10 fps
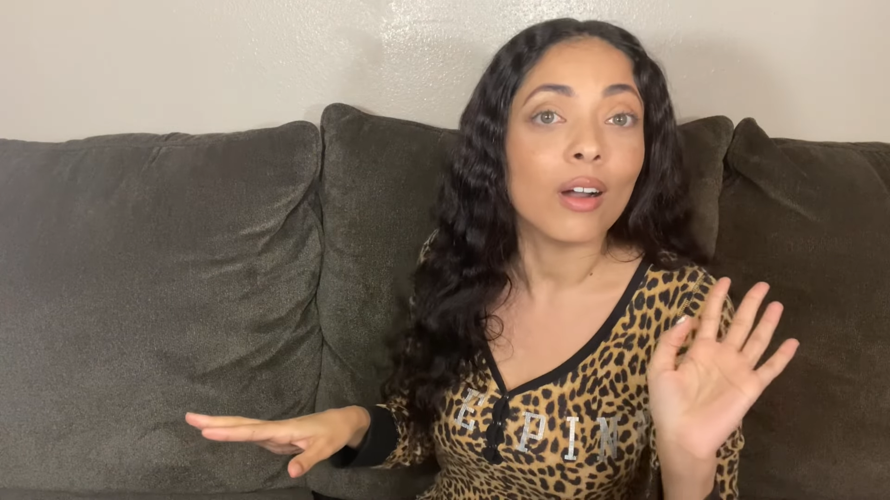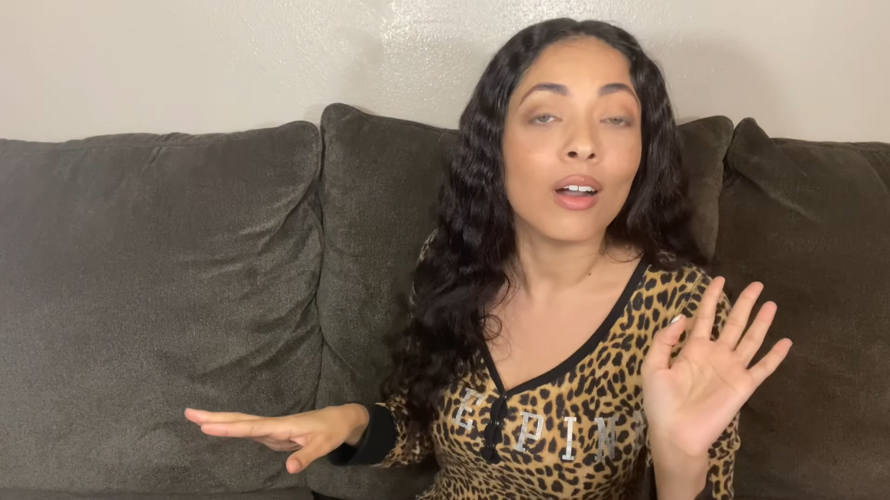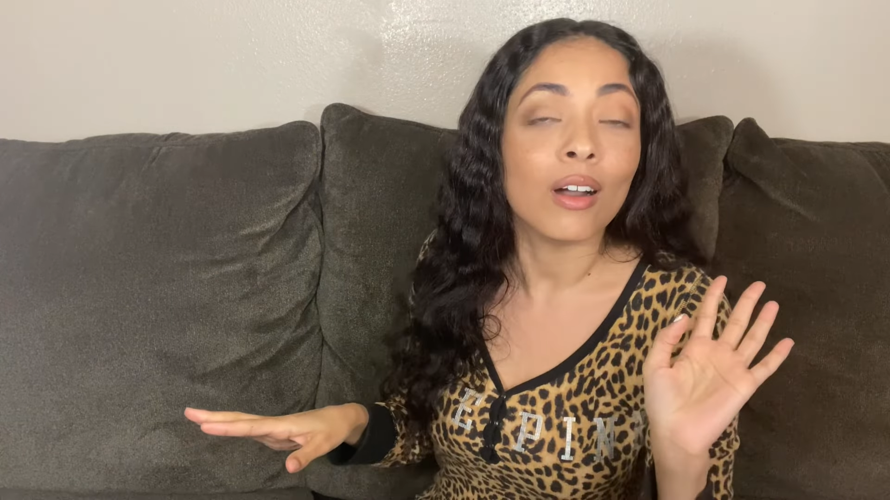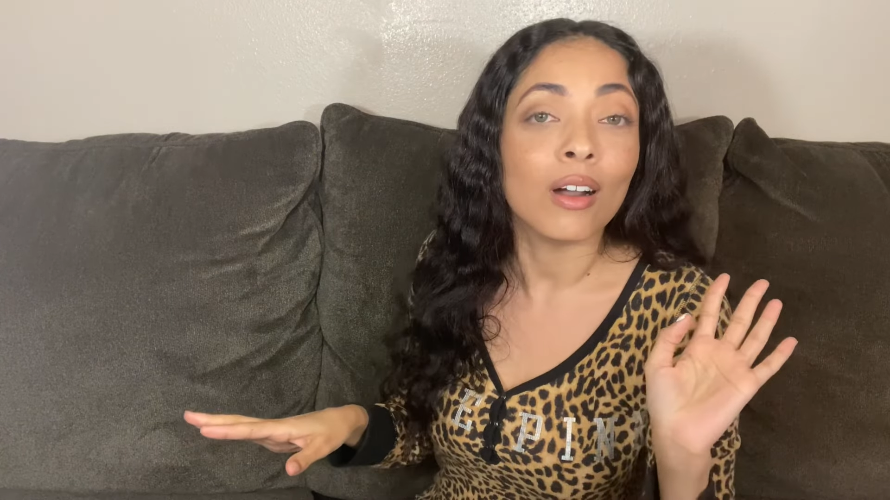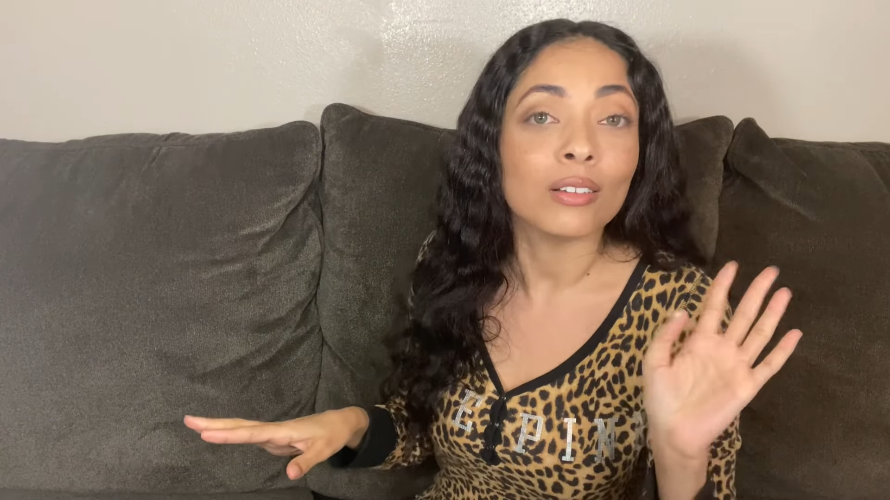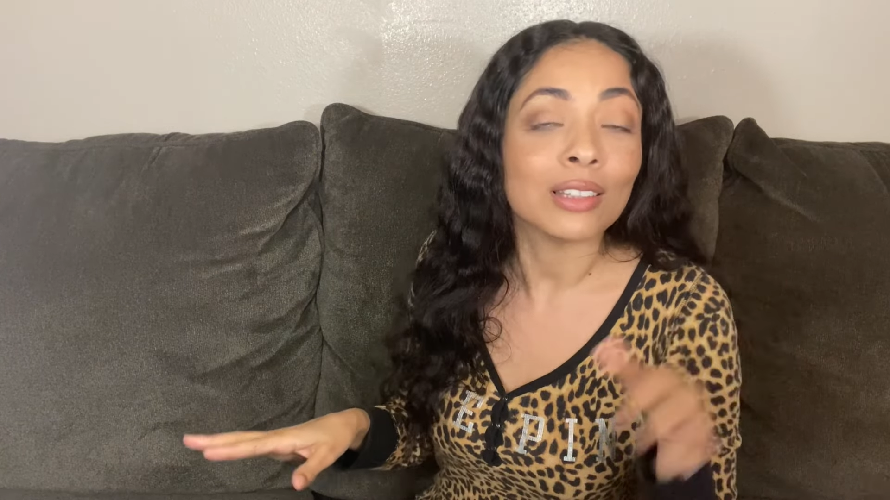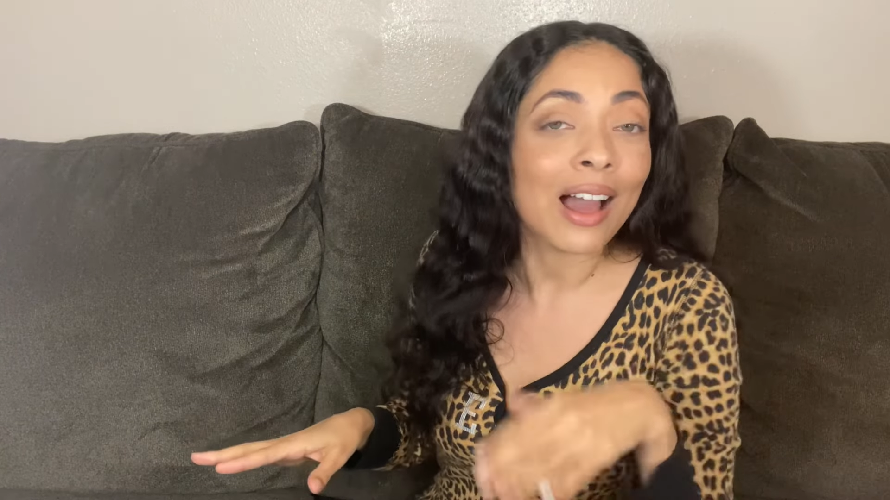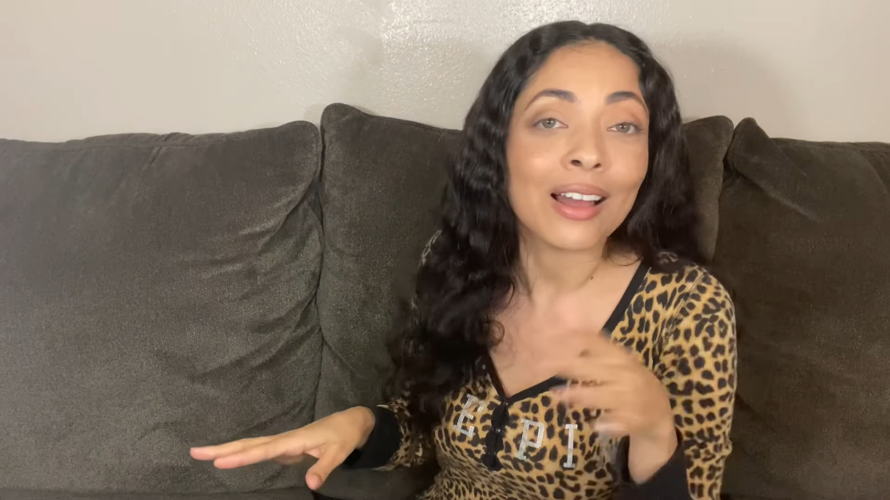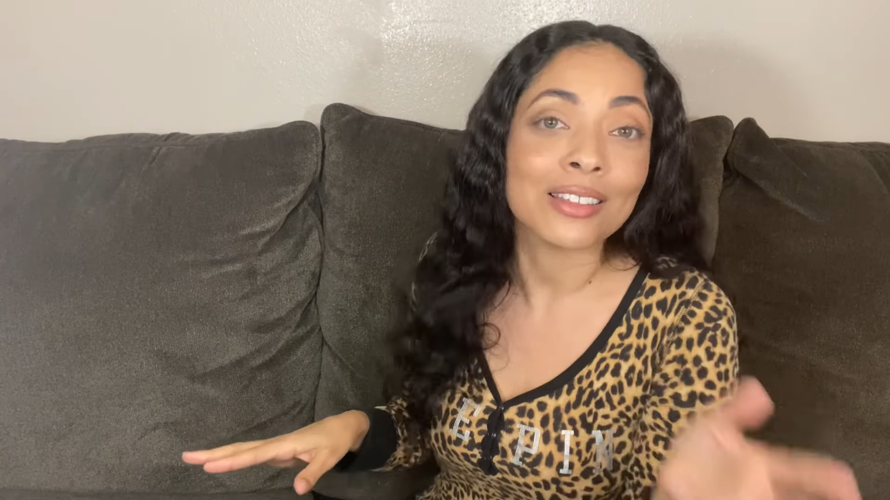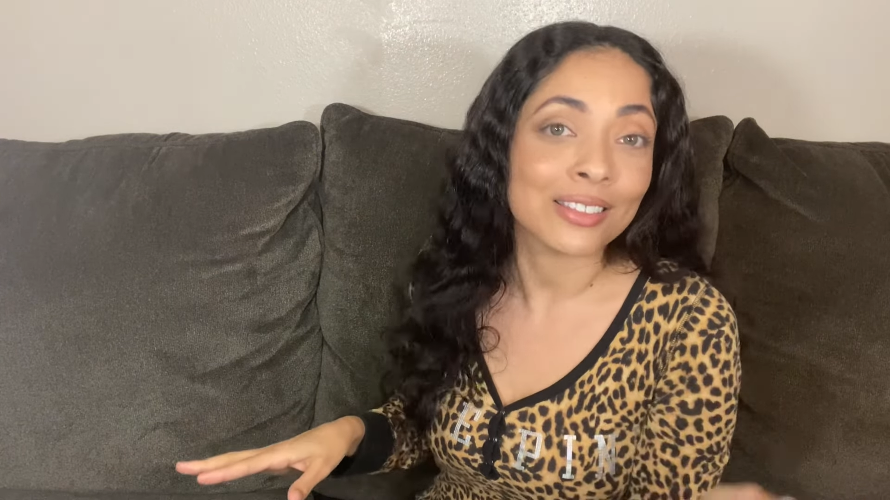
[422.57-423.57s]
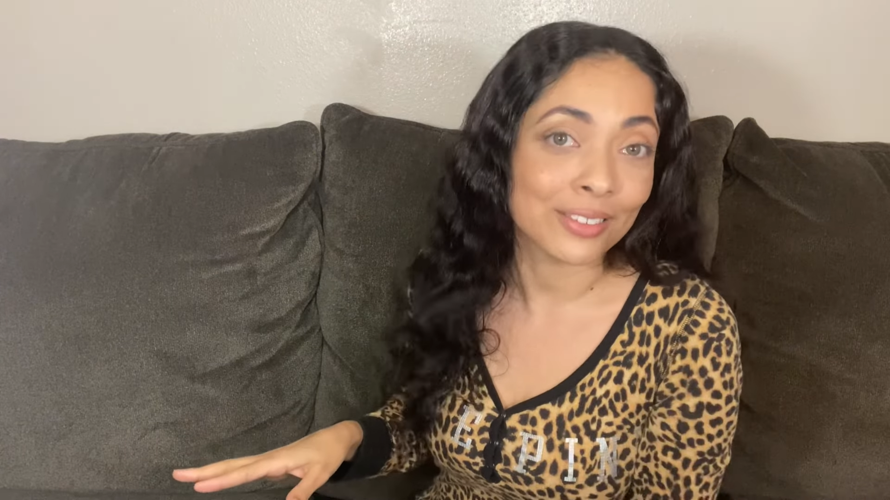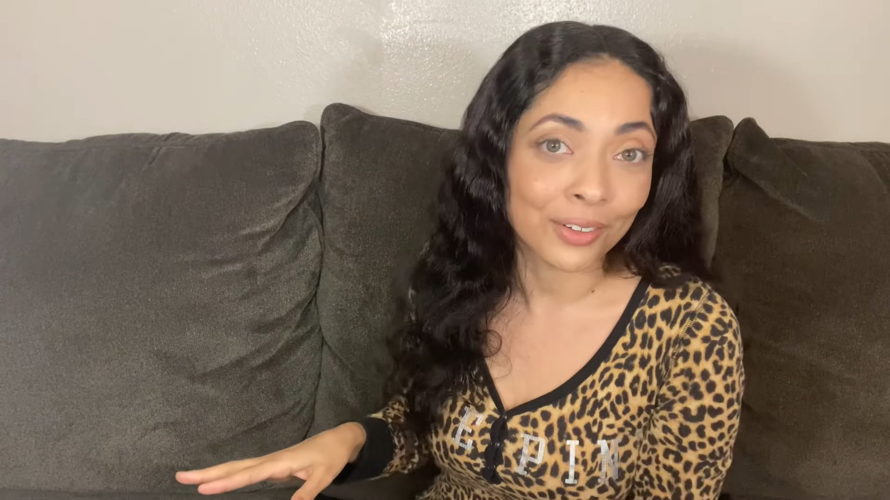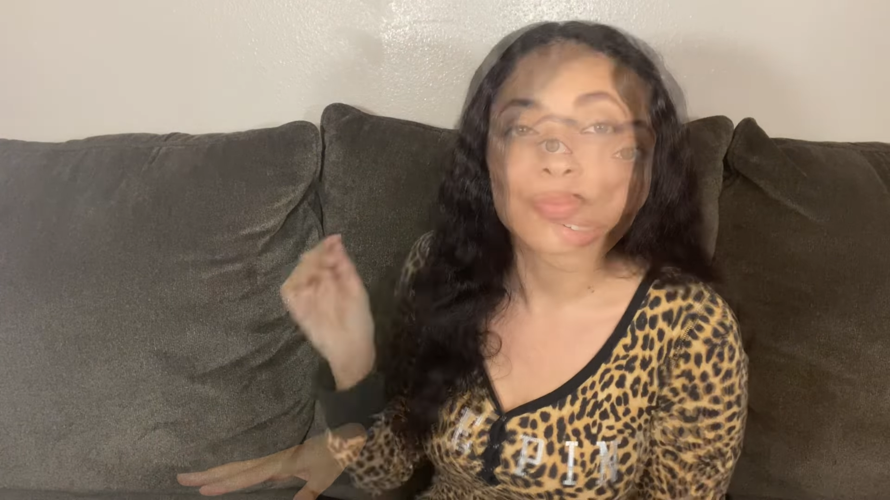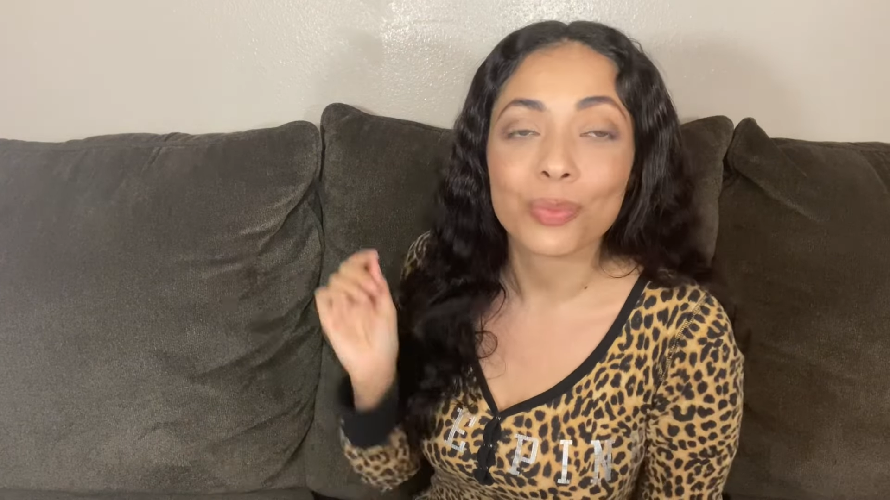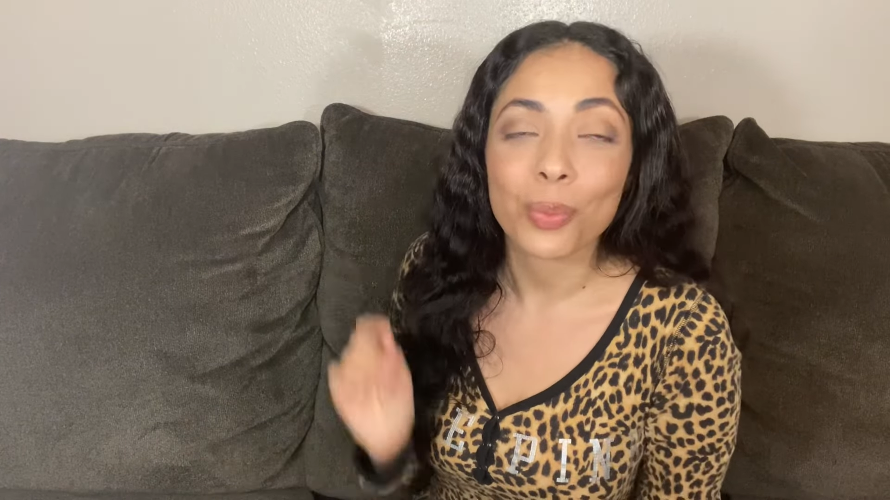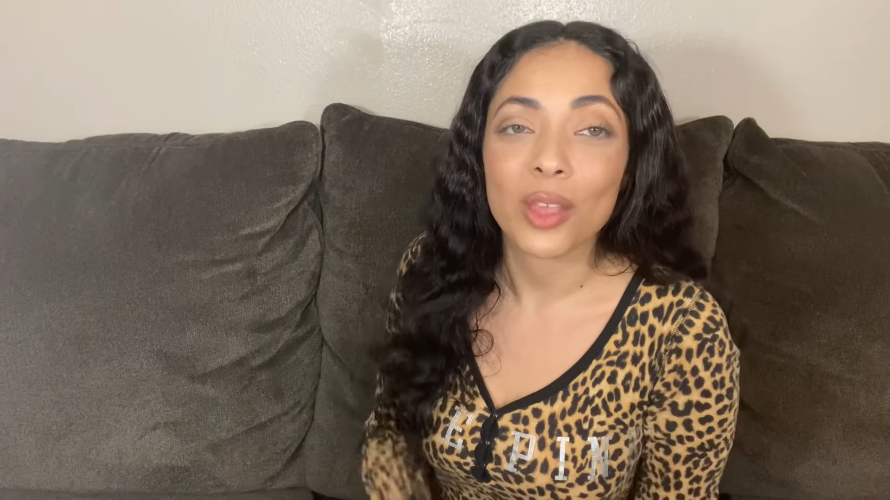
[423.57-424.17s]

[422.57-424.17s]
uh, La is the.